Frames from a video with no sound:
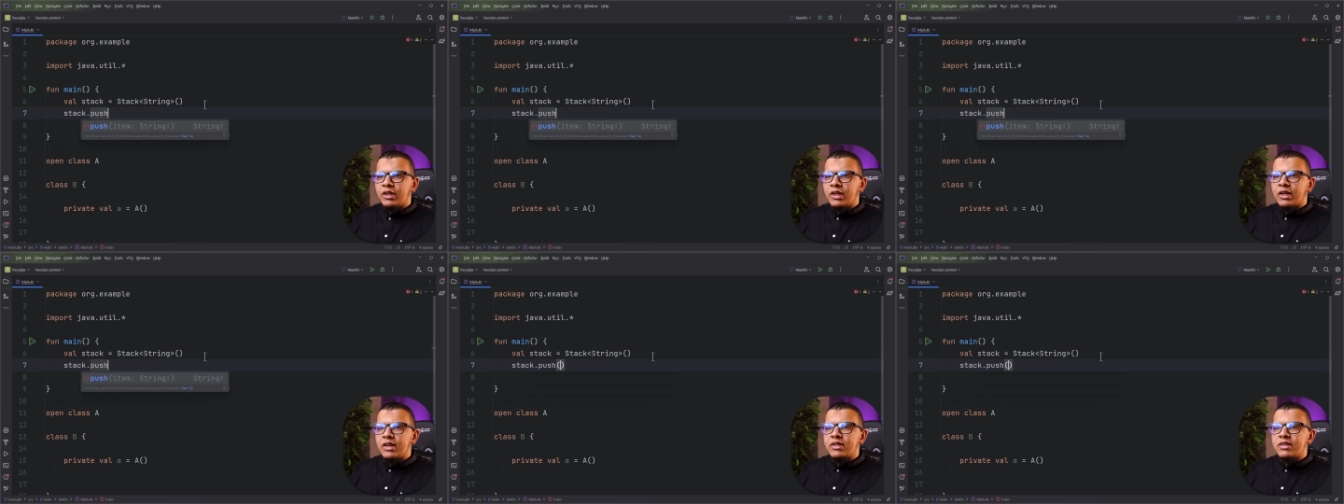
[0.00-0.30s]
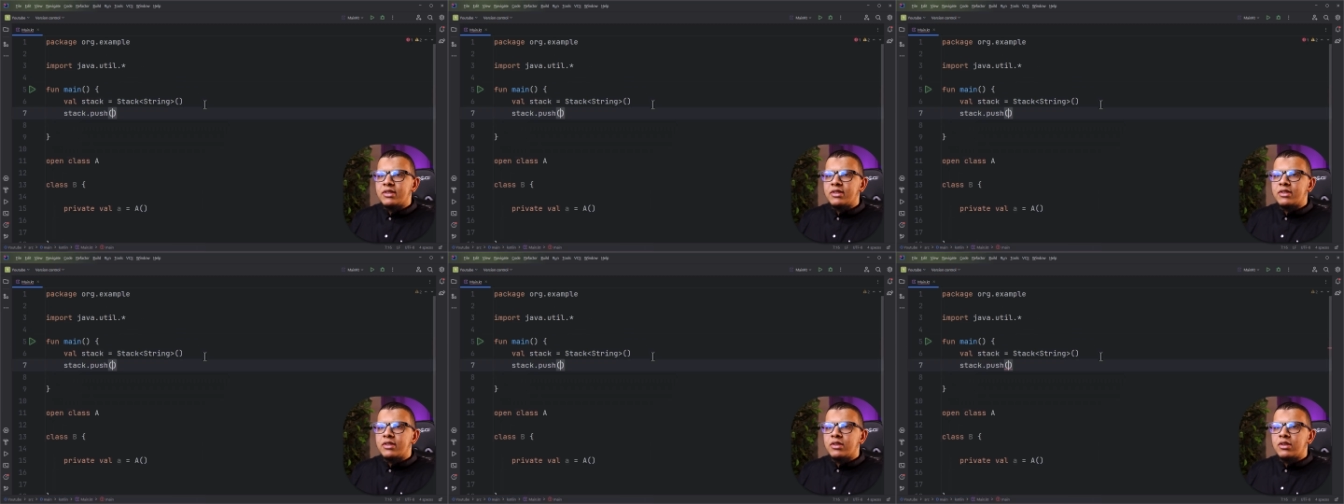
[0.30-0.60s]

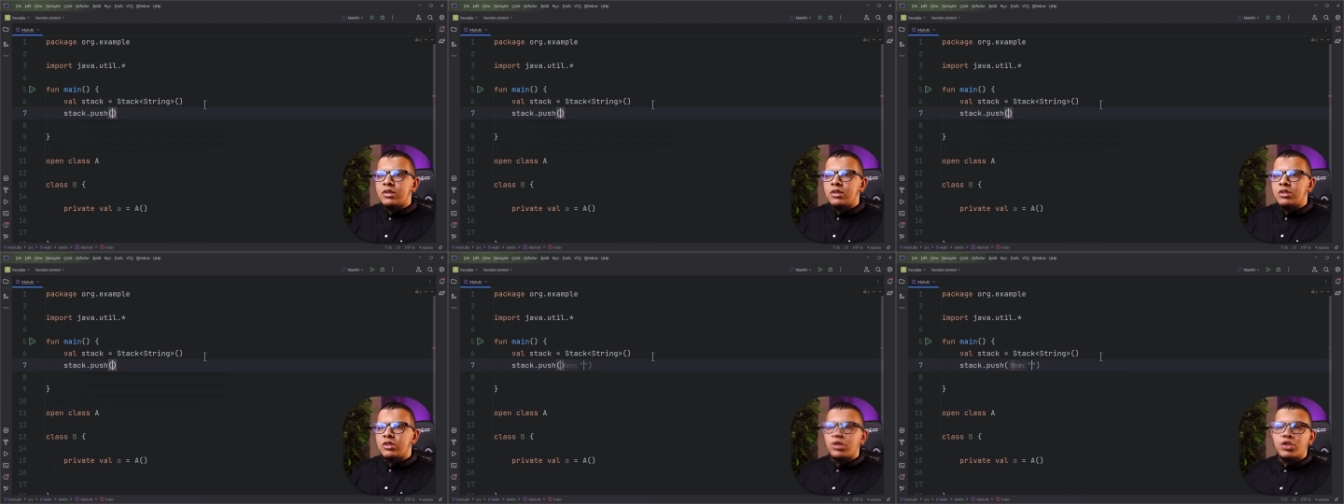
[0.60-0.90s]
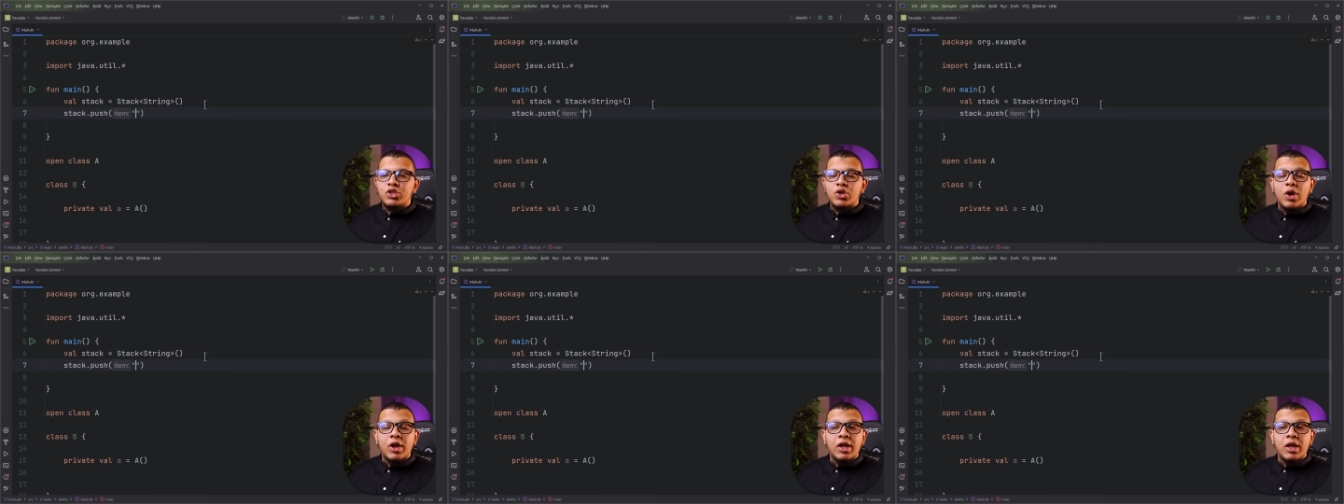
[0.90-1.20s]
yes.
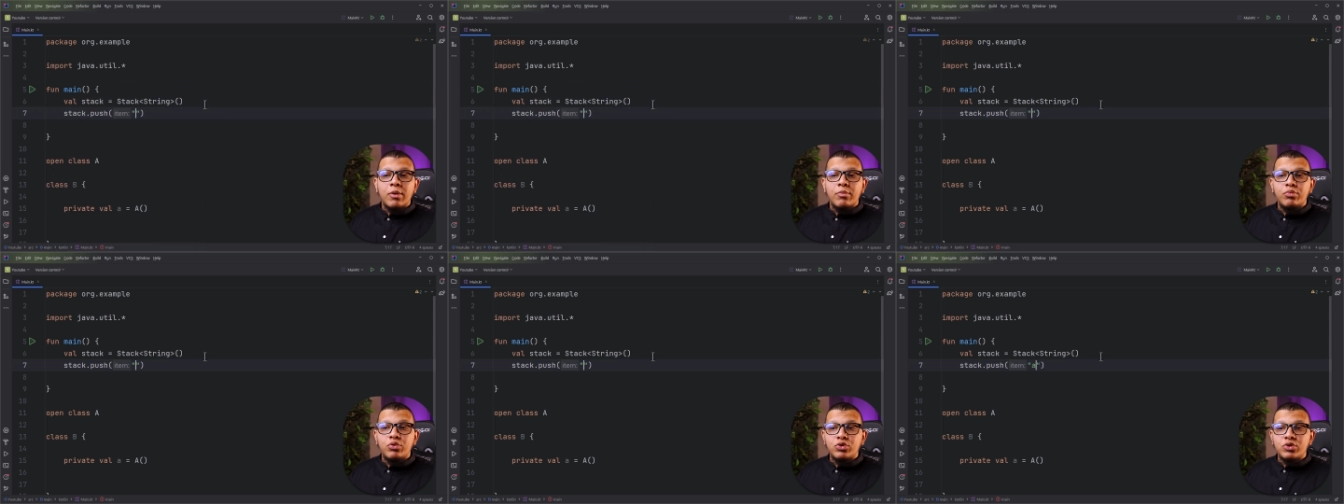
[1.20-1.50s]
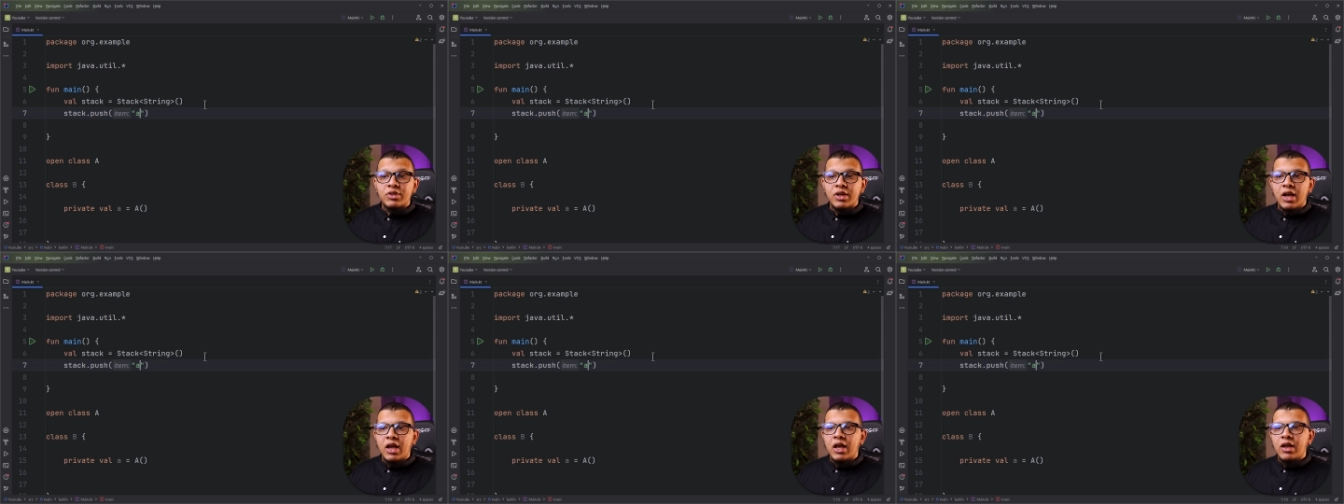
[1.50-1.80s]
So I can put
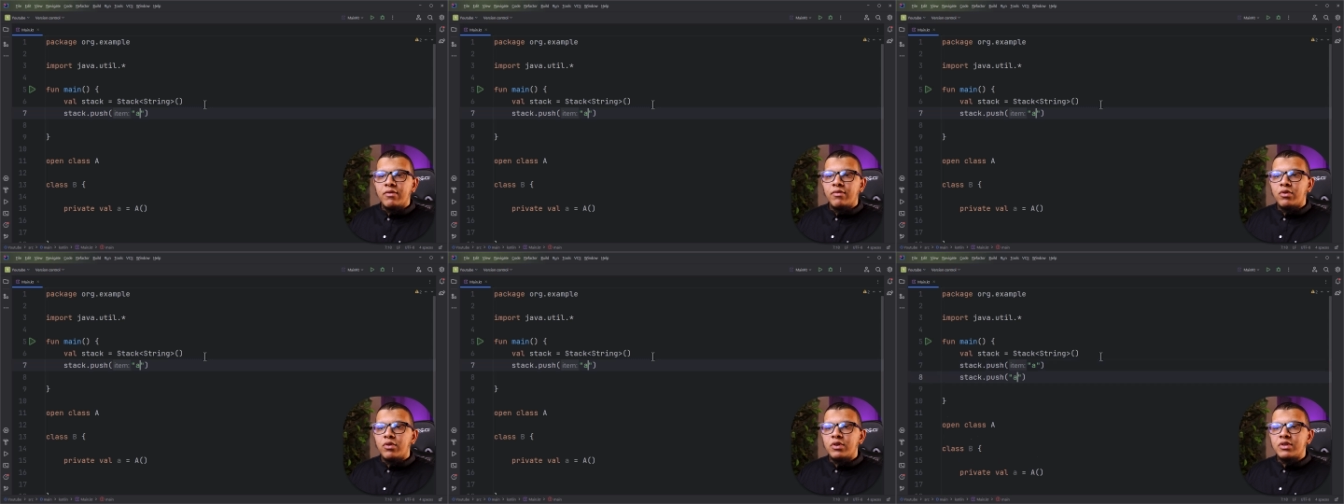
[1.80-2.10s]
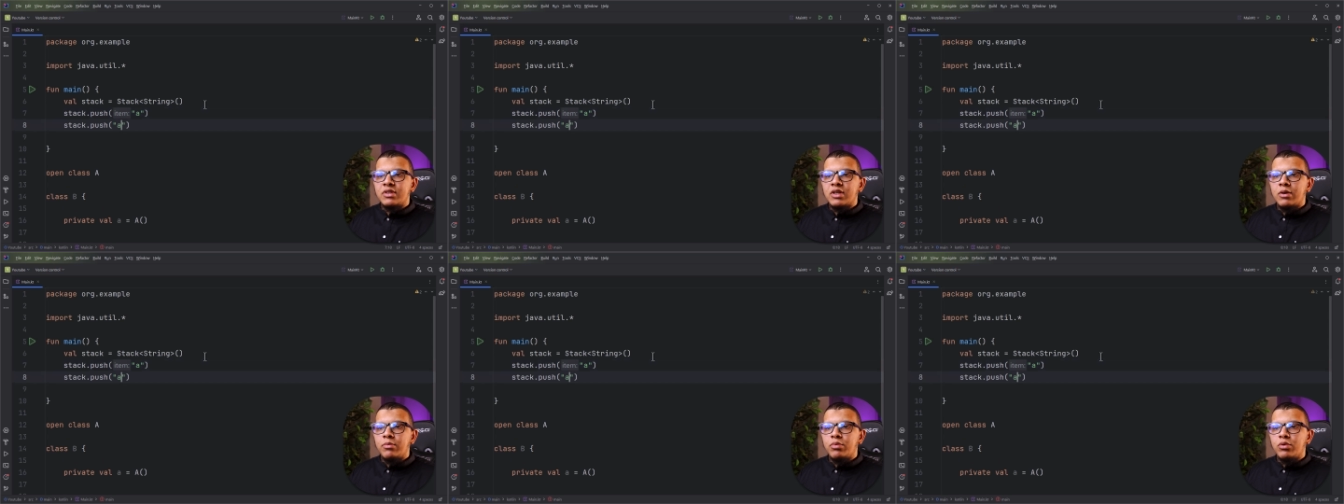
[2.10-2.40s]
A, for
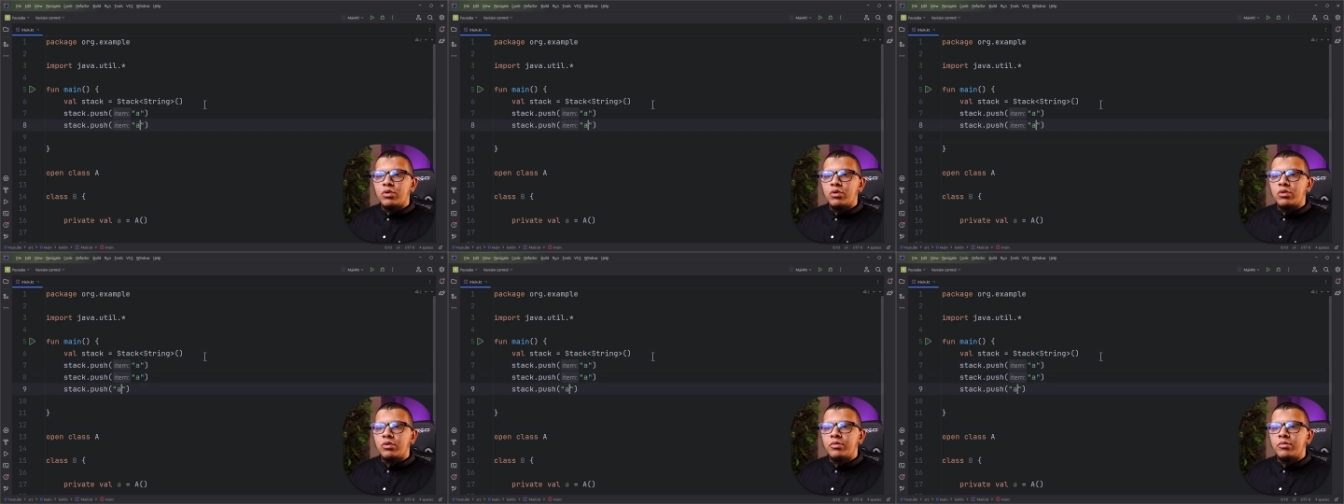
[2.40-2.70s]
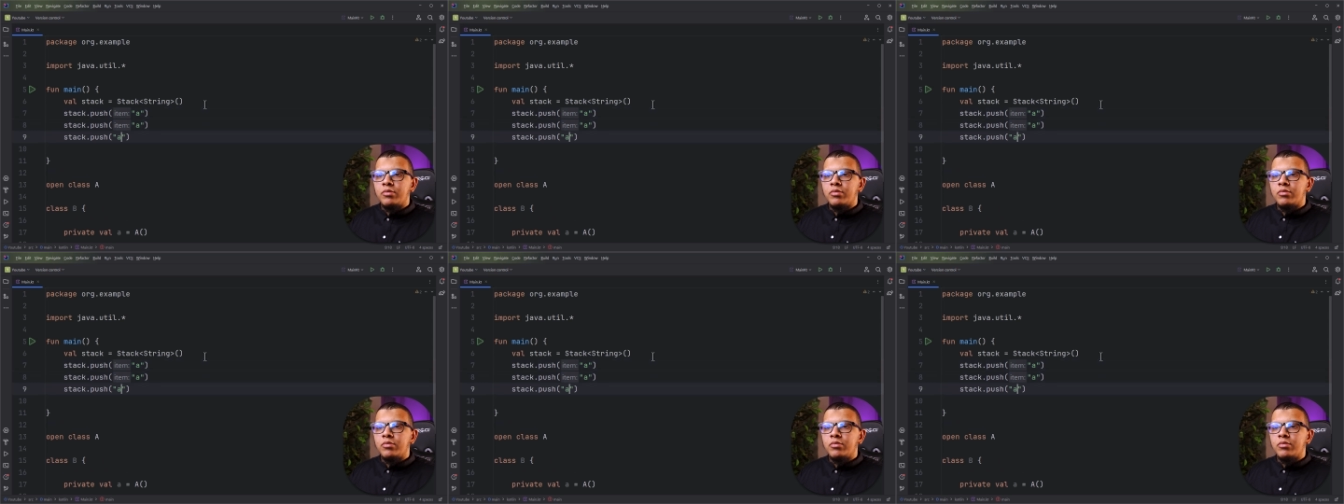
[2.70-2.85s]
example,